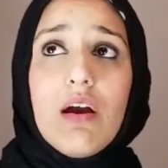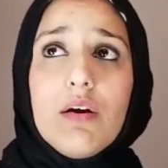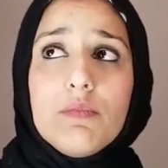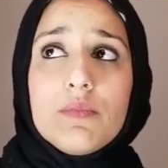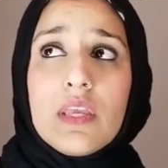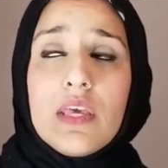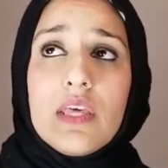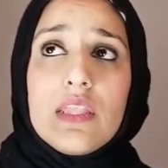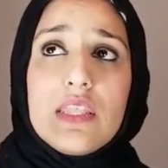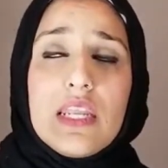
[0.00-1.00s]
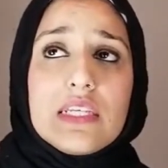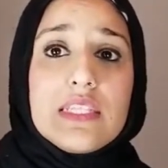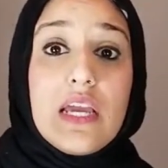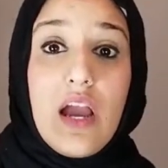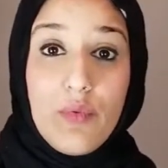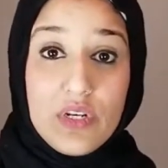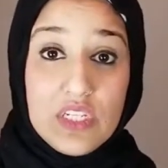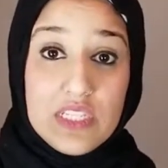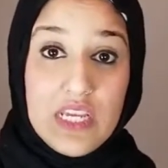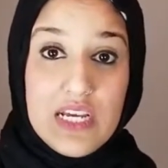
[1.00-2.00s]
The next thing I want
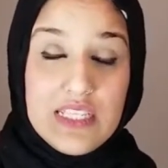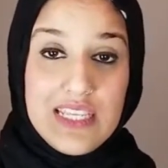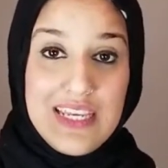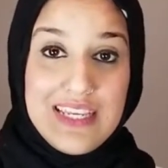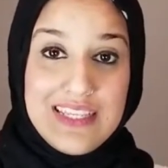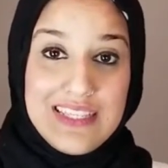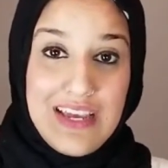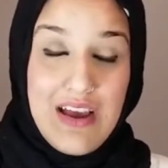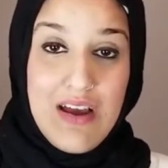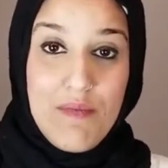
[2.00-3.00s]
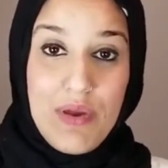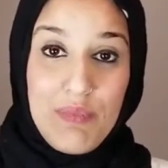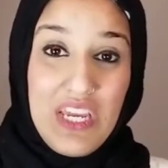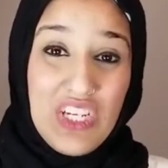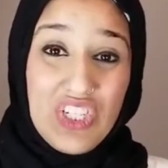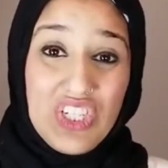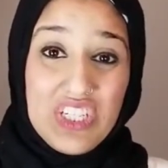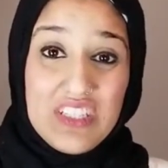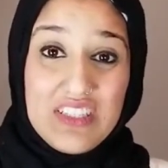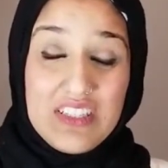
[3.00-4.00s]
to discuss is my
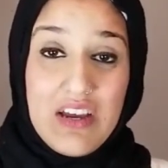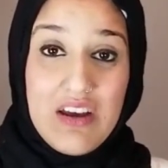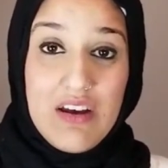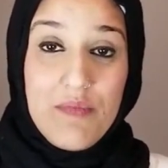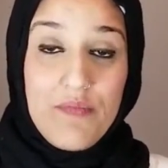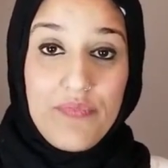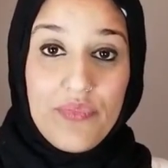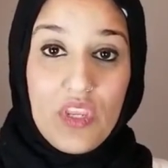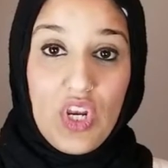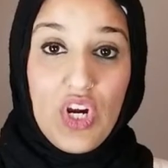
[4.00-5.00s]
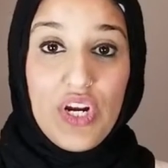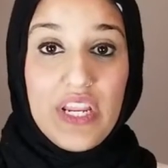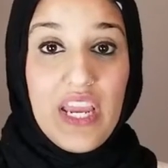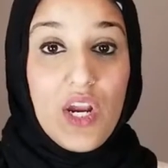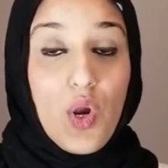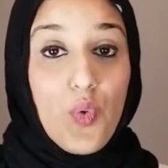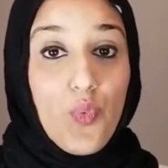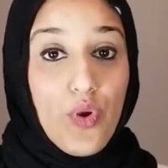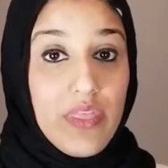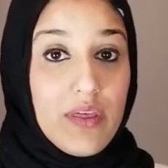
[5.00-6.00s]
patient's cardiac
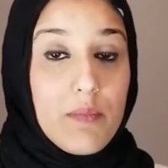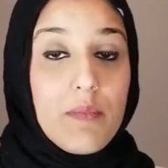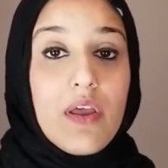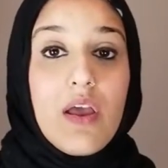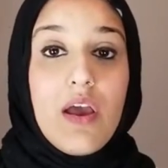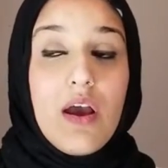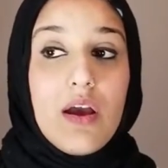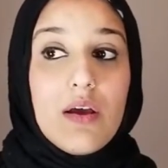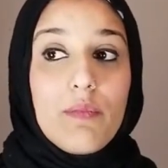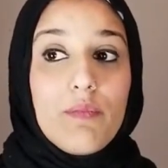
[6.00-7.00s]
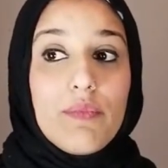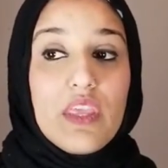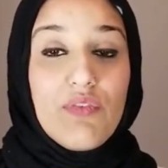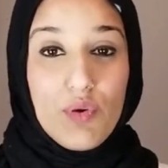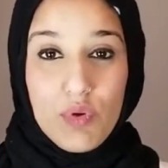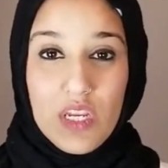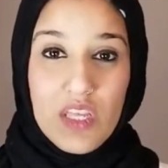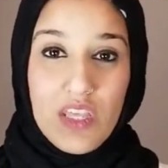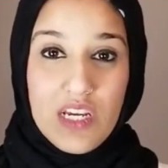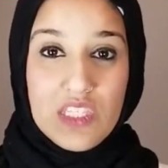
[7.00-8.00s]
rhythm. If you're
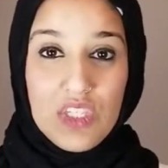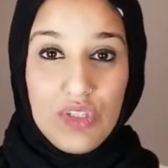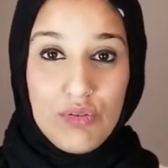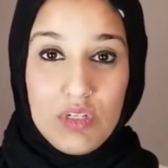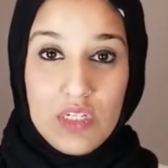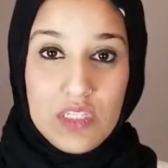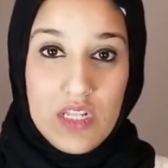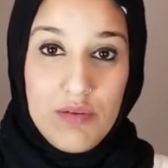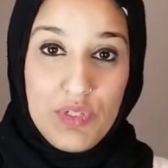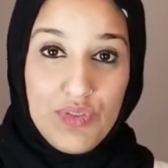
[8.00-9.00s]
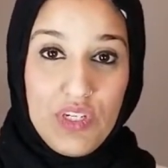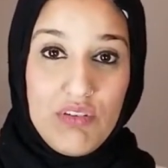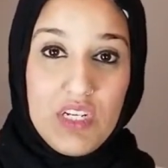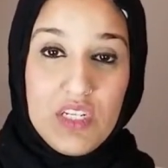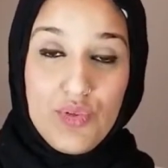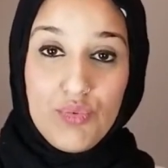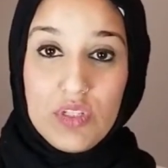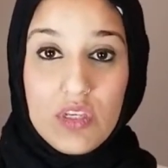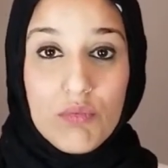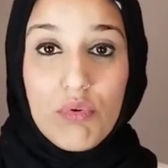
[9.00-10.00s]
working in the ICU or in a telemetry unit, it's
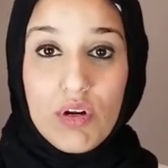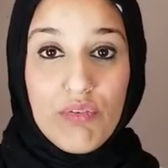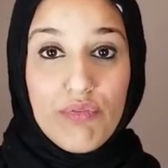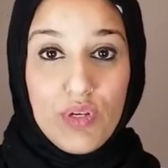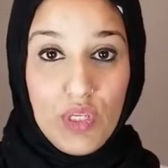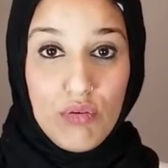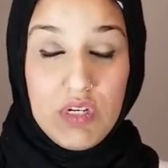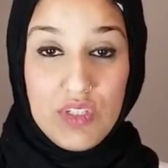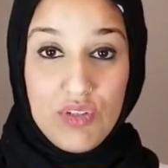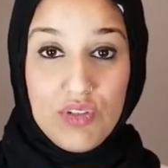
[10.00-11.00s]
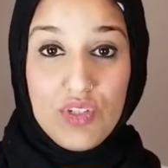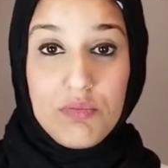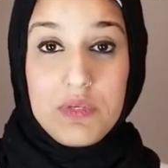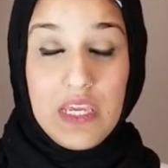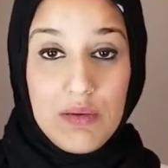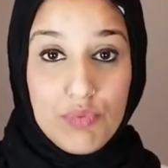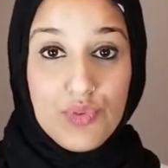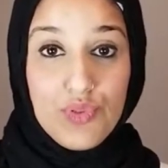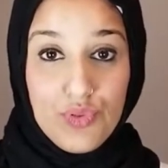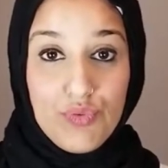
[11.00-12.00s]
really important for you as a nurse to be
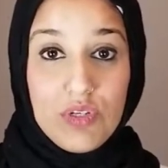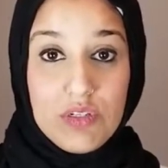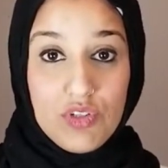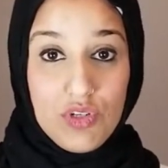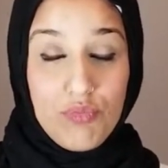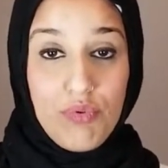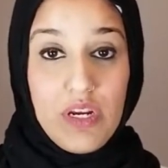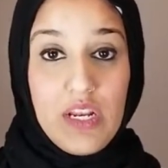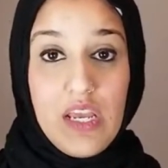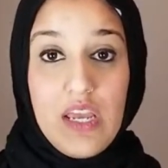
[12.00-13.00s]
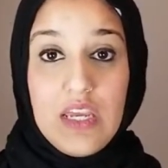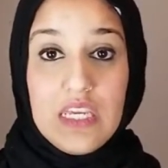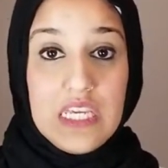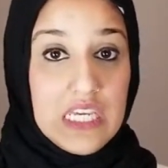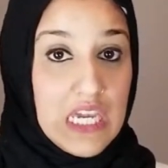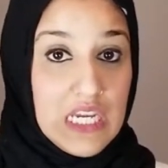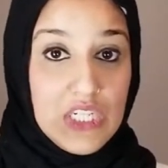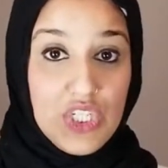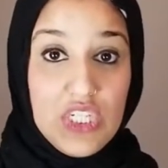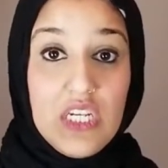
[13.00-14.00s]
able to interpret
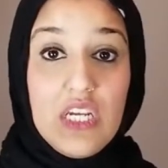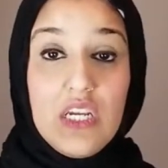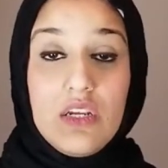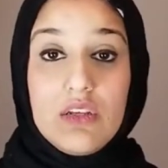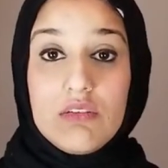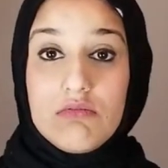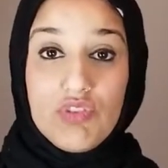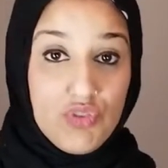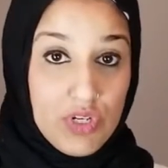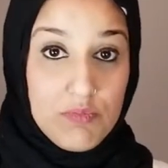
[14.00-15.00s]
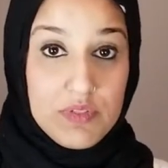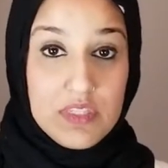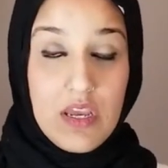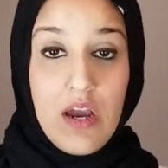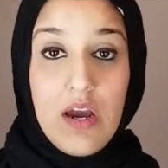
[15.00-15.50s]
EKG strips.